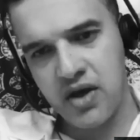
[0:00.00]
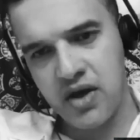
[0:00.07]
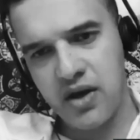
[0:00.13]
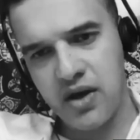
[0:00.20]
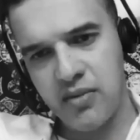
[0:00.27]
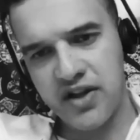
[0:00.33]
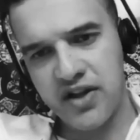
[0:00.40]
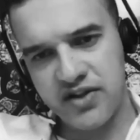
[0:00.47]

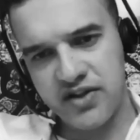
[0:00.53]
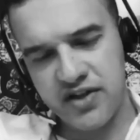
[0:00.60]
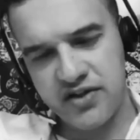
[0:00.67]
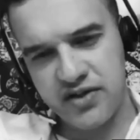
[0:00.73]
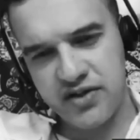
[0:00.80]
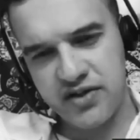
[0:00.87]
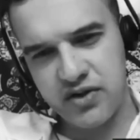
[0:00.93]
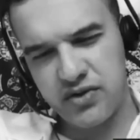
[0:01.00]
But
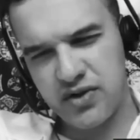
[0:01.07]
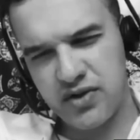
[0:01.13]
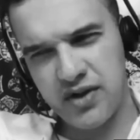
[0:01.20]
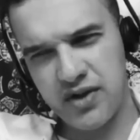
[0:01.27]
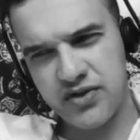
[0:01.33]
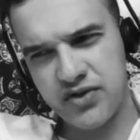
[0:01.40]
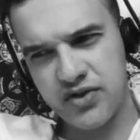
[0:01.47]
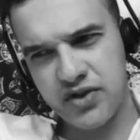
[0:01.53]
you said
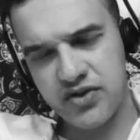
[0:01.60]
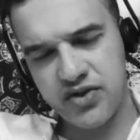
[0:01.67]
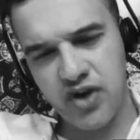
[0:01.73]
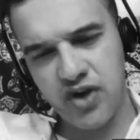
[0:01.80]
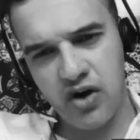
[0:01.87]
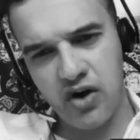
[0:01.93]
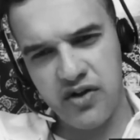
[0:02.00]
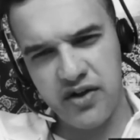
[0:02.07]
it's
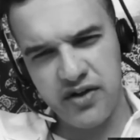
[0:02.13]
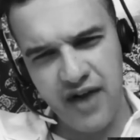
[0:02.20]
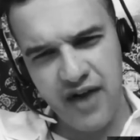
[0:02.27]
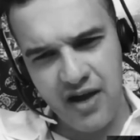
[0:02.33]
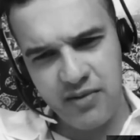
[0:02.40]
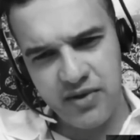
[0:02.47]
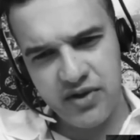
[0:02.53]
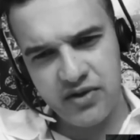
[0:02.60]
harder than
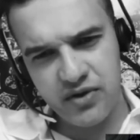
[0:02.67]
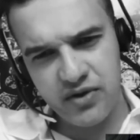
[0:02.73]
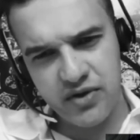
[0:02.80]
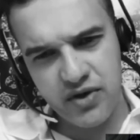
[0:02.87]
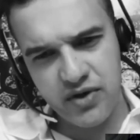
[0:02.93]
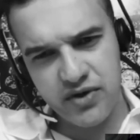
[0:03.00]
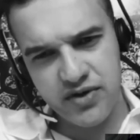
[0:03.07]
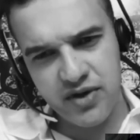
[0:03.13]
diamond or
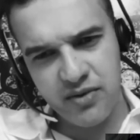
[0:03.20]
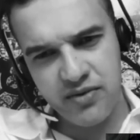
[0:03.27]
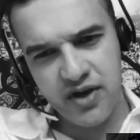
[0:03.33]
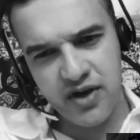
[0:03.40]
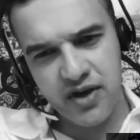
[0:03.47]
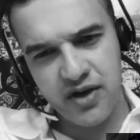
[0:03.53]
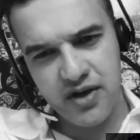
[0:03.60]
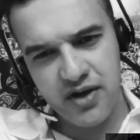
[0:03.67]
something?